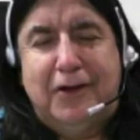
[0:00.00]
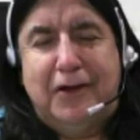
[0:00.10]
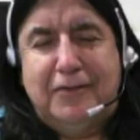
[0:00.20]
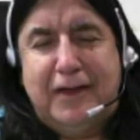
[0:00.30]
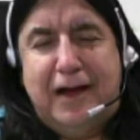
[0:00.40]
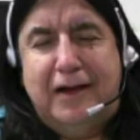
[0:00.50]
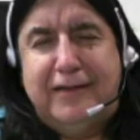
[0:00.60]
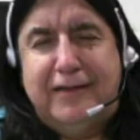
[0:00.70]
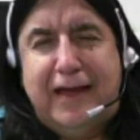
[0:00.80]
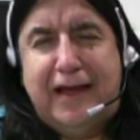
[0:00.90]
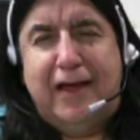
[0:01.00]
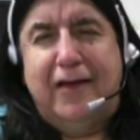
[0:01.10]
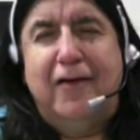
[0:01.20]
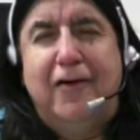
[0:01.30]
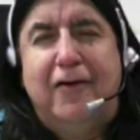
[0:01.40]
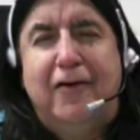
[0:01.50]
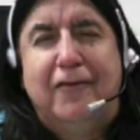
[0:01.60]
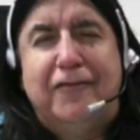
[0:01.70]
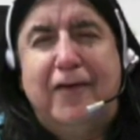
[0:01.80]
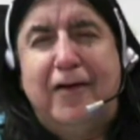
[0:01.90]
The idea of
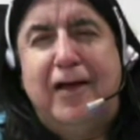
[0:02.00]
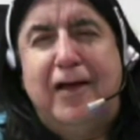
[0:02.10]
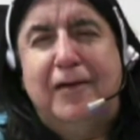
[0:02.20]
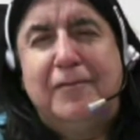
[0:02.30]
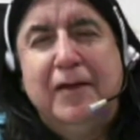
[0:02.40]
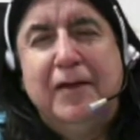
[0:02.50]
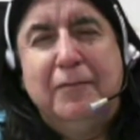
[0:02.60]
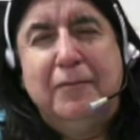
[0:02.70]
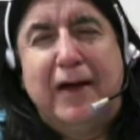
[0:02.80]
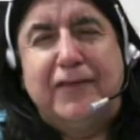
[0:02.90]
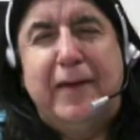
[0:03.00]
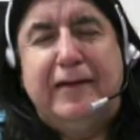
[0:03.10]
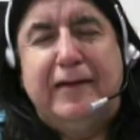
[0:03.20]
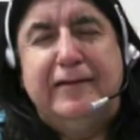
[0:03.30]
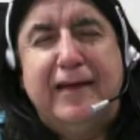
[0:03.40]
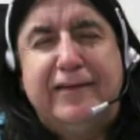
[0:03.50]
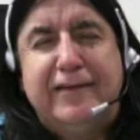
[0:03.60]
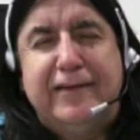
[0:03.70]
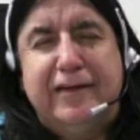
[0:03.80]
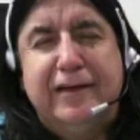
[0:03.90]
much
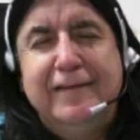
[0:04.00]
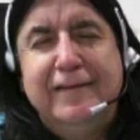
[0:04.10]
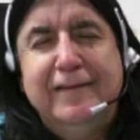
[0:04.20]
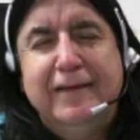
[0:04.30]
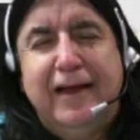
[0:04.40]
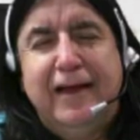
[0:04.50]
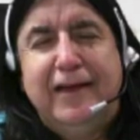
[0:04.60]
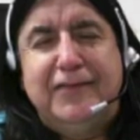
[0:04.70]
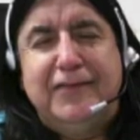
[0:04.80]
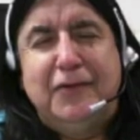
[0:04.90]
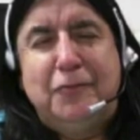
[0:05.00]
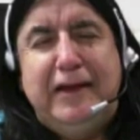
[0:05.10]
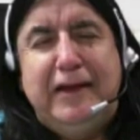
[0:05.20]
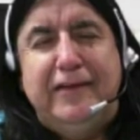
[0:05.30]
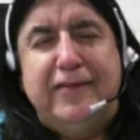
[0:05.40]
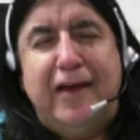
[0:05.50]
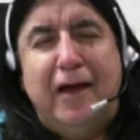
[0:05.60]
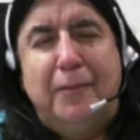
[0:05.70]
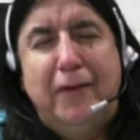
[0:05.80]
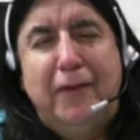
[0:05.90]
meditation is to reach a
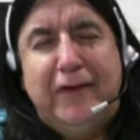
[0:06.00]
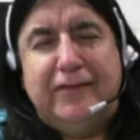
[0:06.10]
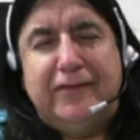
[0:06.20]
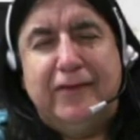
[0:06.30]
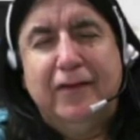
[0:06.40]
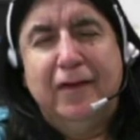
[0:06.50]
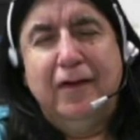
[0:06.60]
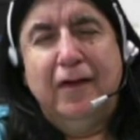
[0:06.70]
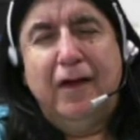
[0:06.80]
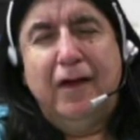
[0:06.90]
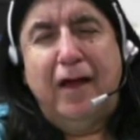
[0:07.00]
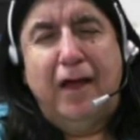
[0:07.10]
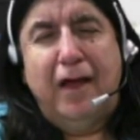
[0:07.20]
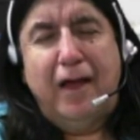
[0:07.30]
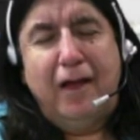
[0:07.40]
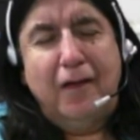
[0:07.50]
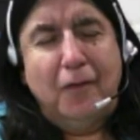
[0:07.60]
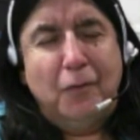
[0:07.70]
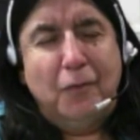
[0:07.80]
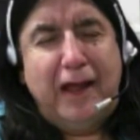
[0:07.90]
point
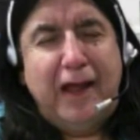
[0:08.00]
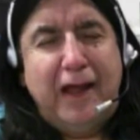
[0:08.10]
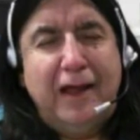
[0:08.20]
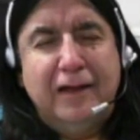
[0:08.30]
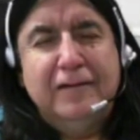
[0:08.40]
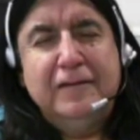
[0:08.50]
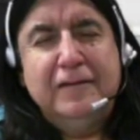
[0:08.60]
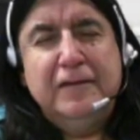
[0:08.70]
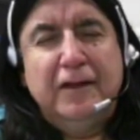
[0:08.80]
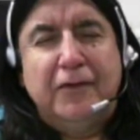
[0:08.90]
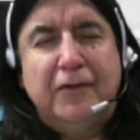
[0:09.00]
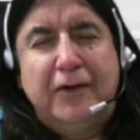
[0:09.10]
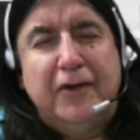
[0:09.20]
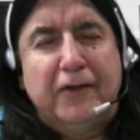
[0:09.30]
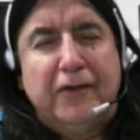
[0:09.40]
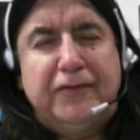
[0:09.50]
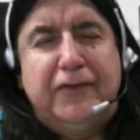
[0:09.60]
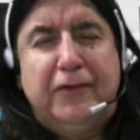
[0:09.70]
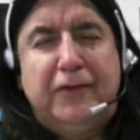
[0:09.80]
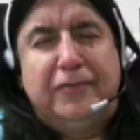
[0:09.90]
where there are not two
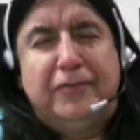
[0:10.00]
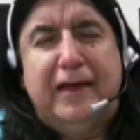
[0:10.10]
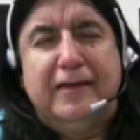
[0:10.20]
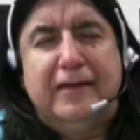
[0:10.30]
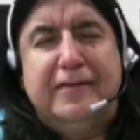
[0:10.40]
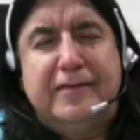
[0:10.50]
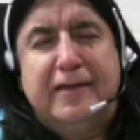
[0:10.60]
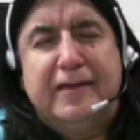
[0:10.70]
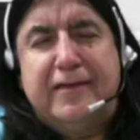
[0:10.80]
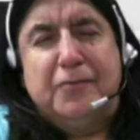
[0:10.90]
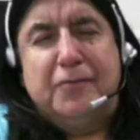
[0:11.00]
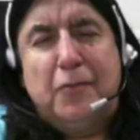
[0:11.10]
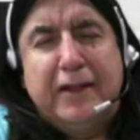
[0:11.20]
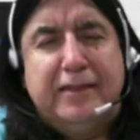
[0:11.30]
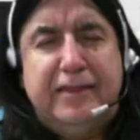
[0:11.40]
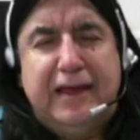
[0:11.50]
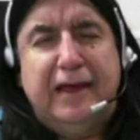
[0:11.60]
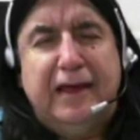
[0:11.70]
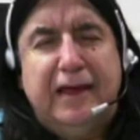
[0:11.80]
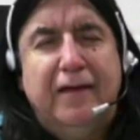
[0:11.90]
things, there's just one thing,
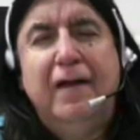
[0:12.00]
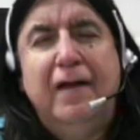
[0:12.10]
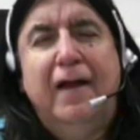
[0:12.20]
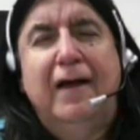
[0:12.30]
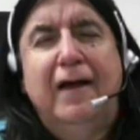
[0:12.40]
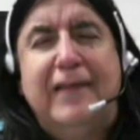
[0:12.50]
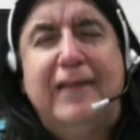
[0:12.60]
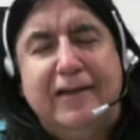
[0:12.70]
and that is the